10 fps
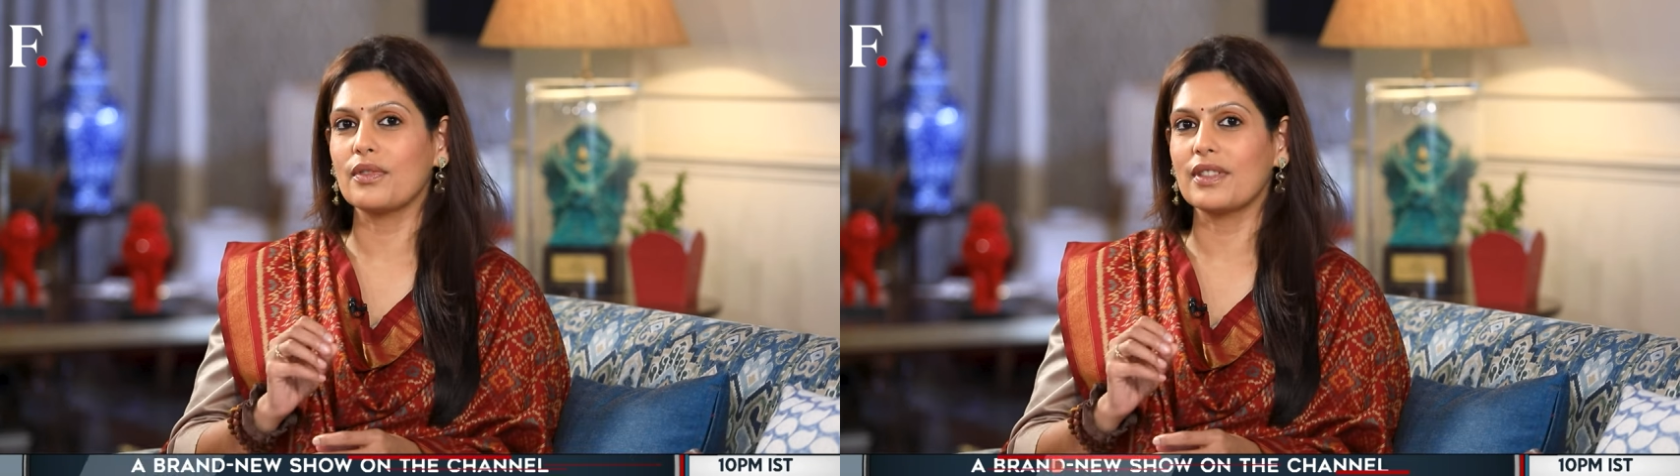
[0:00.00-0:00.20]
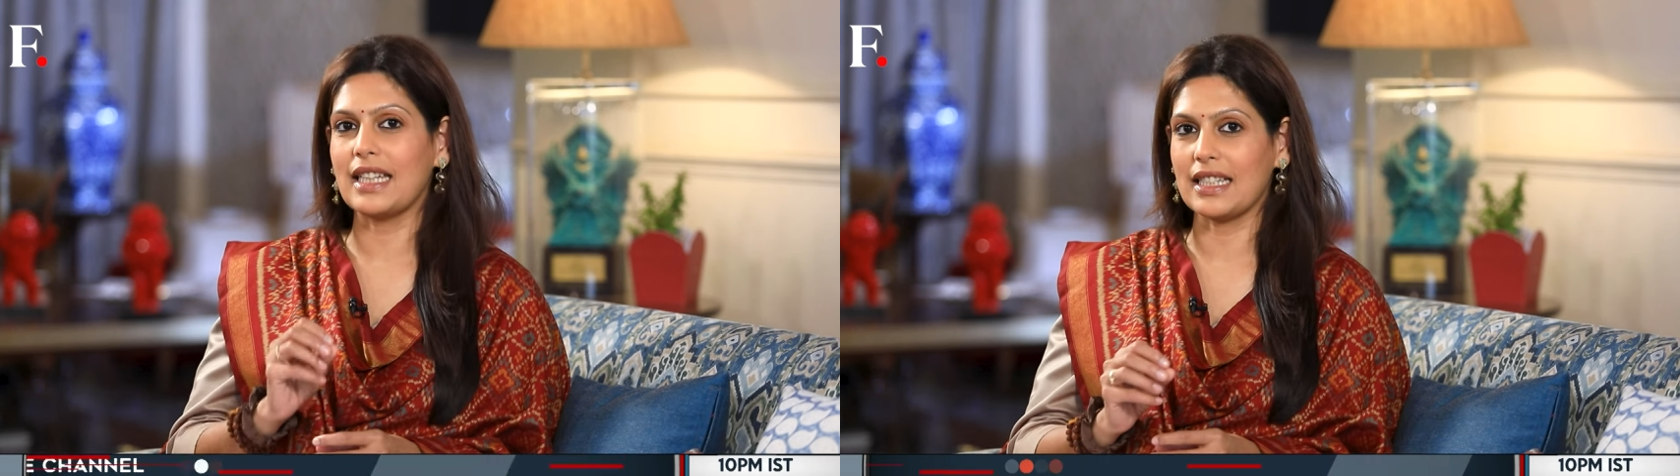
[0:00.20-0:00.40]

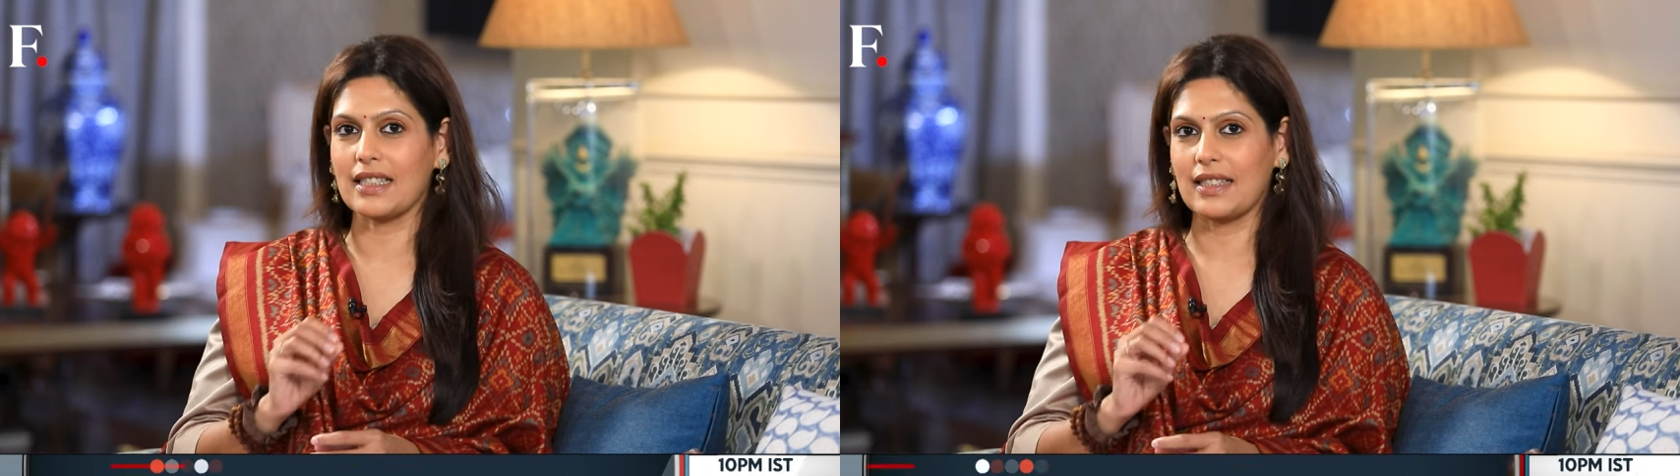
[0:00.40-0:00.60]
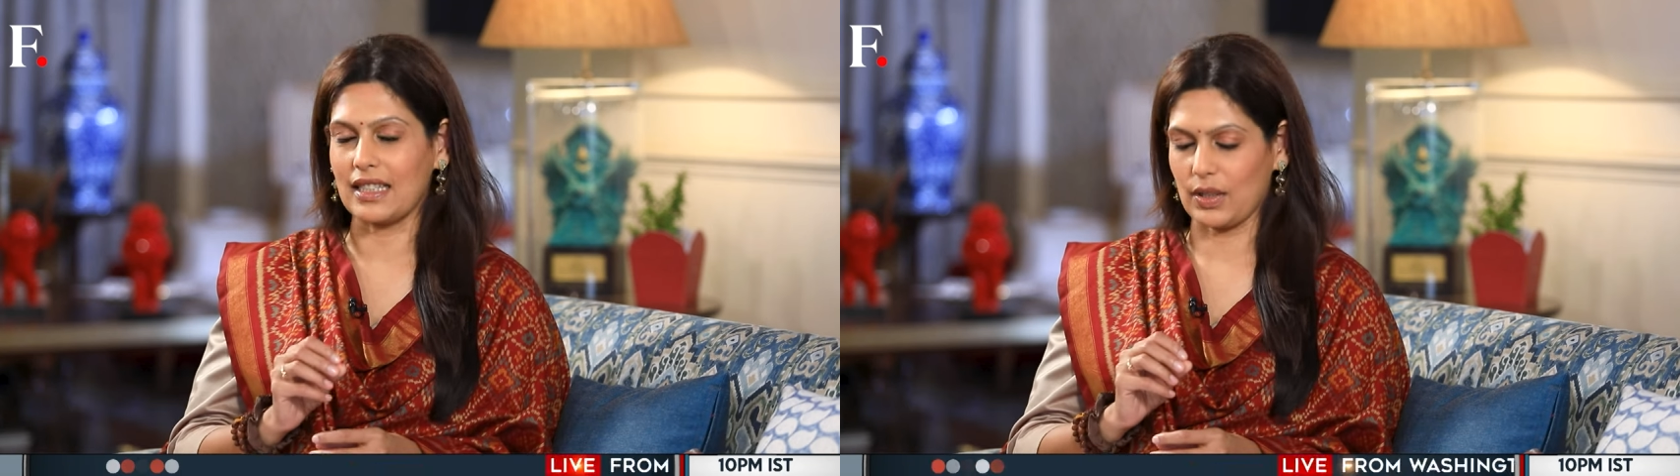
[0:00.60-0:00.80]

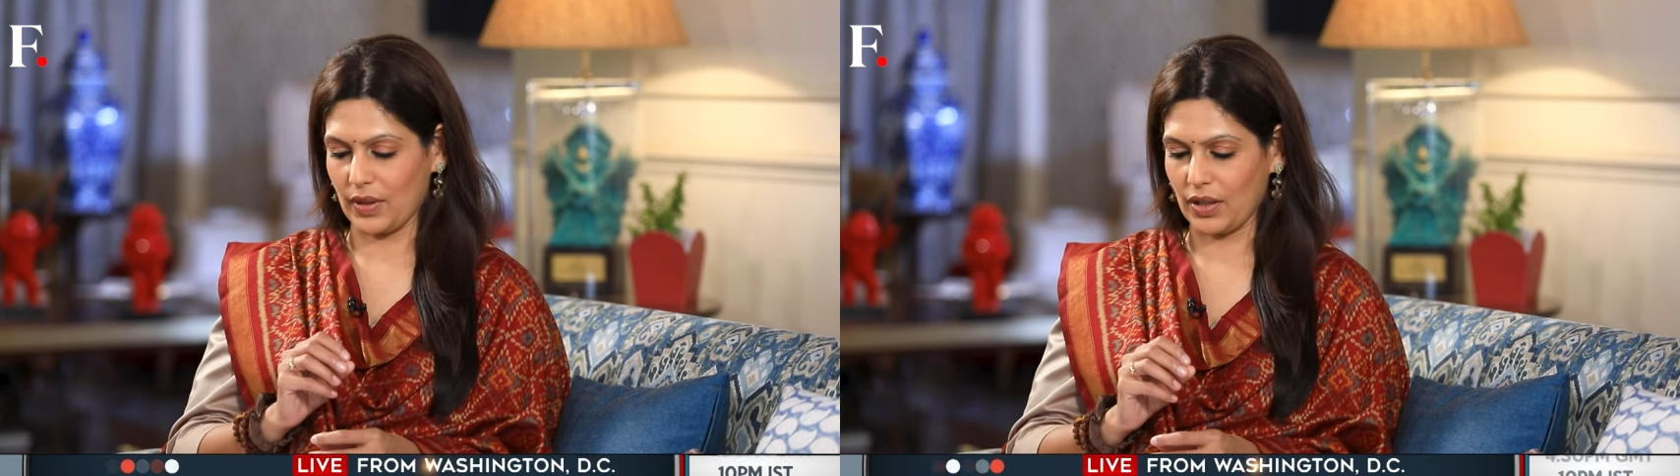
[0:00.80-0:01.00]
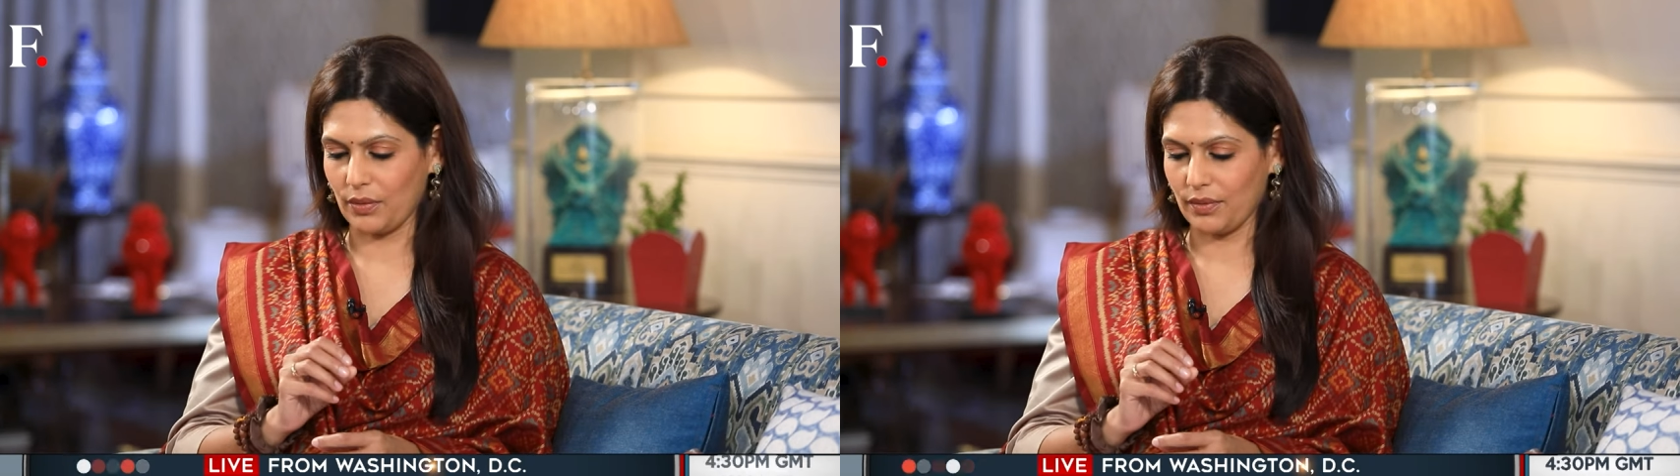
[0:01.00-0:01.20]
data sets
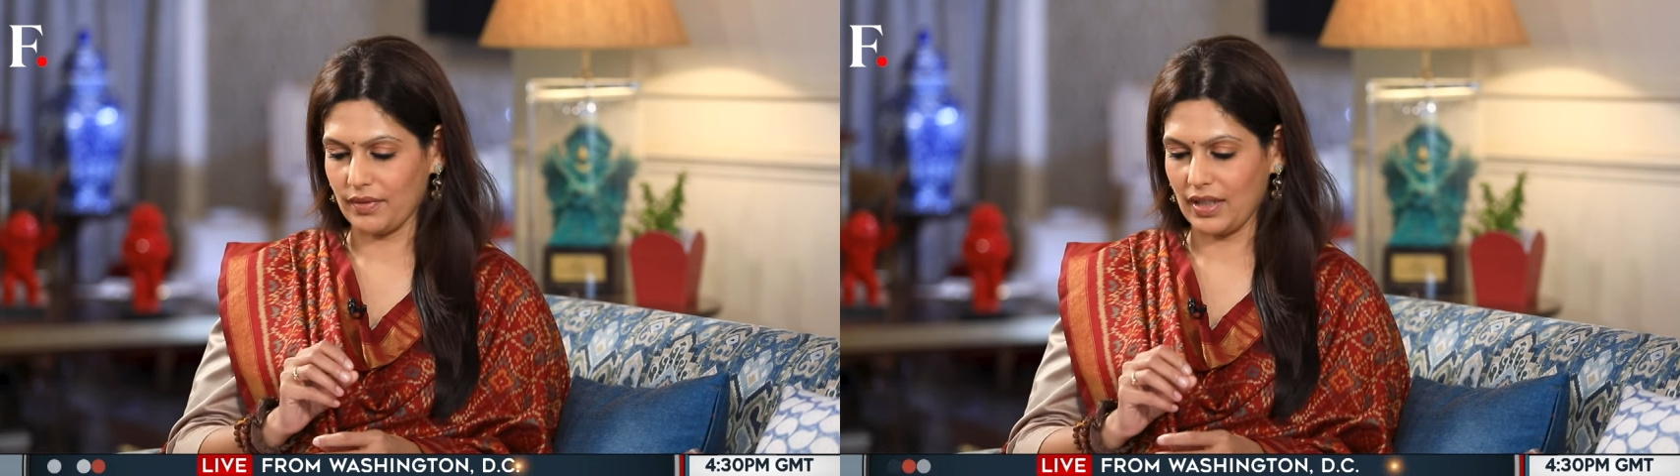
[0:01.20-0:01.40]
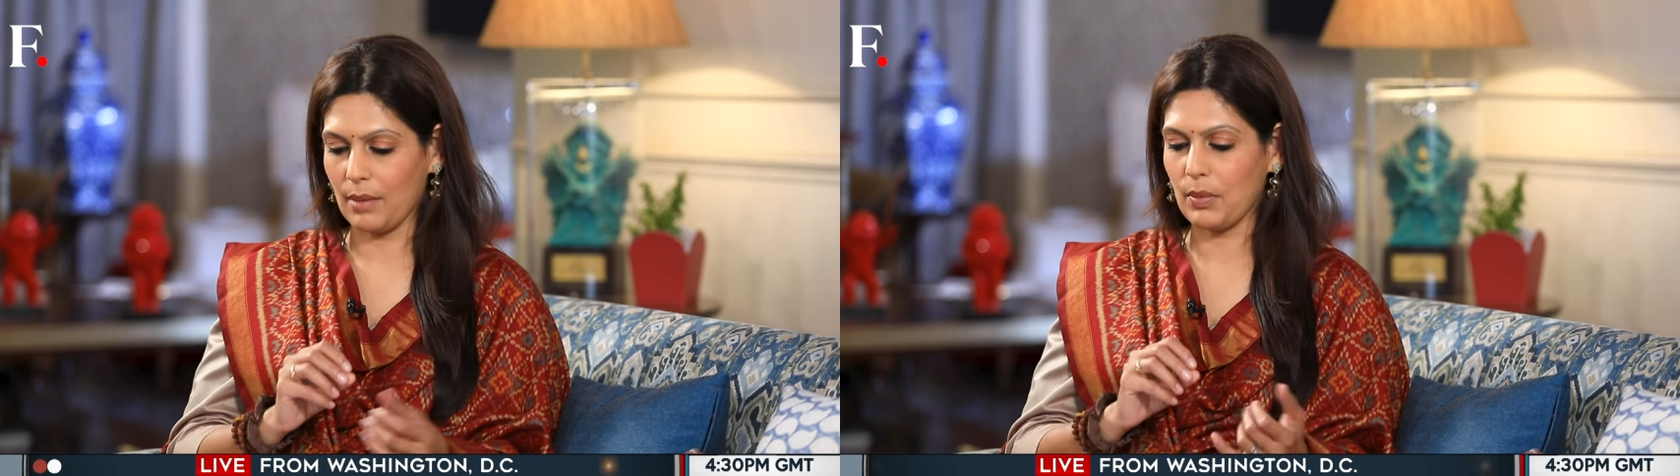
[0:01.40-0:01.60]
with you.
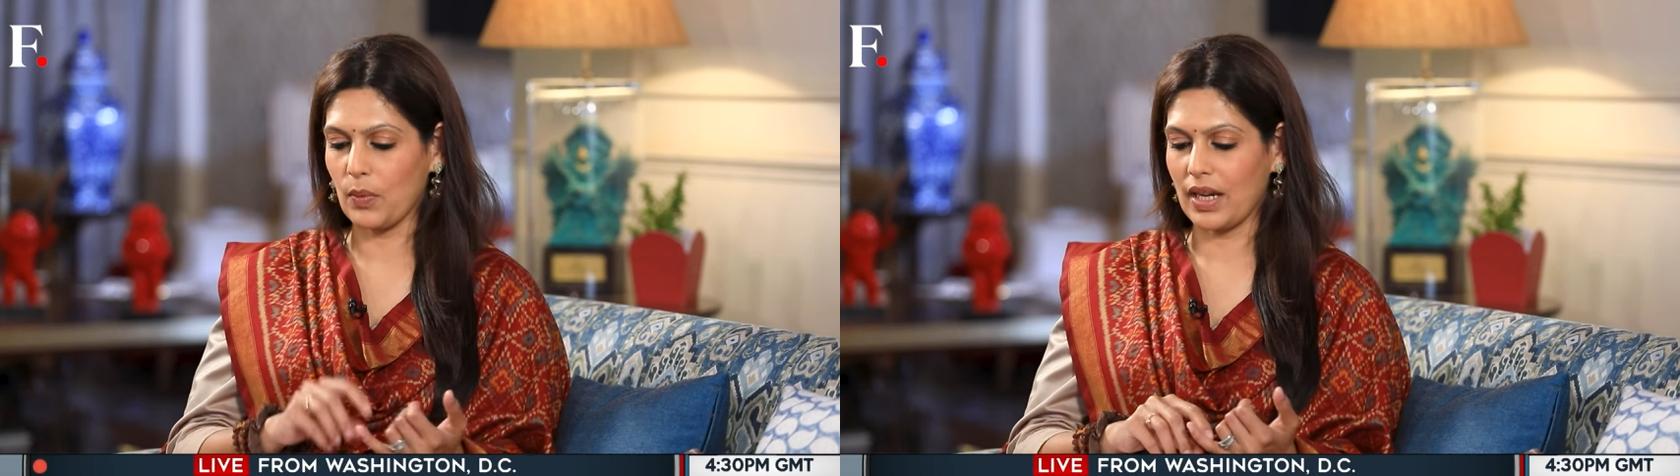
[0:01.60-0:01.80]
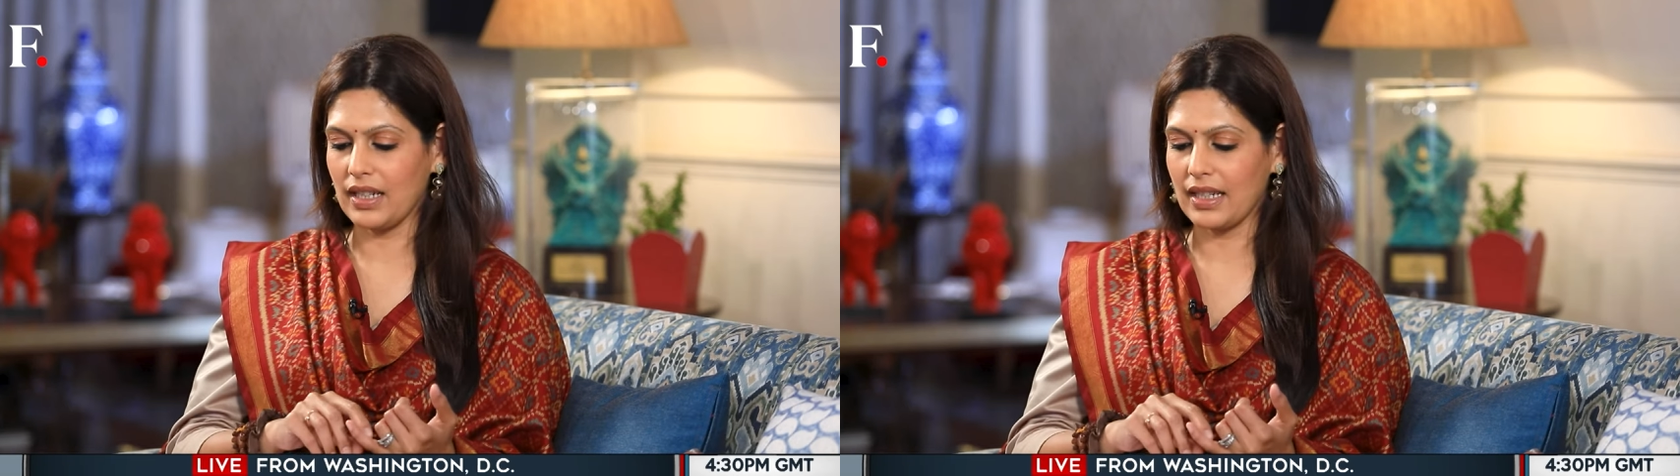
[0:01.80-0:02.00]
Number
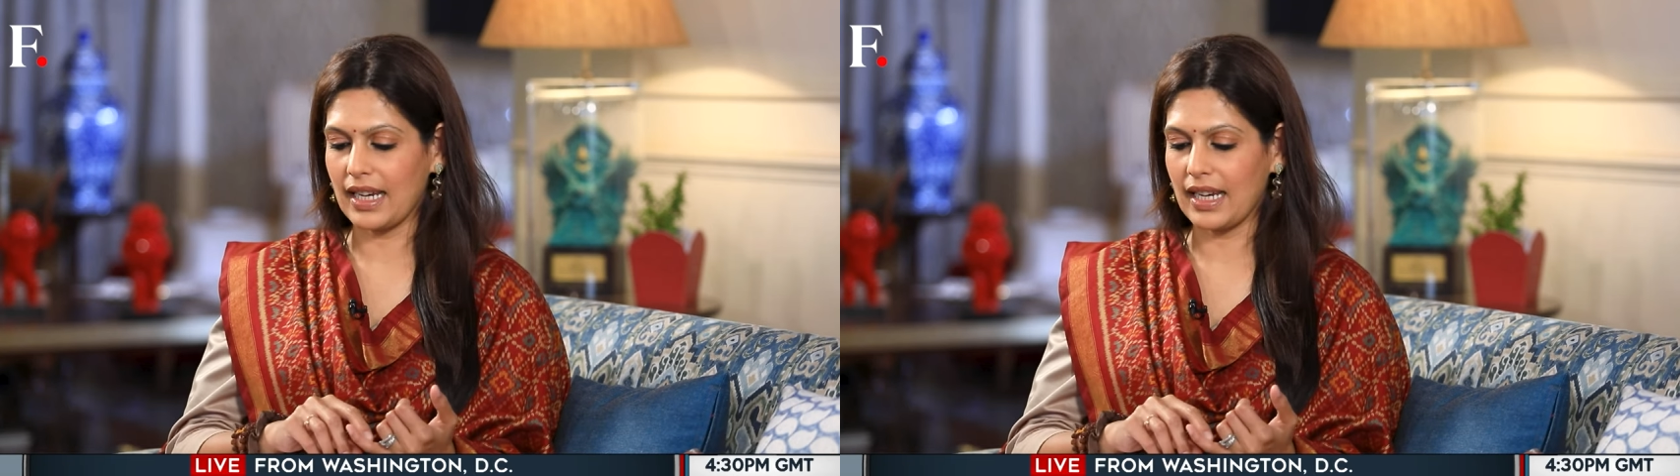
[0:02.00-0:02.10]
one,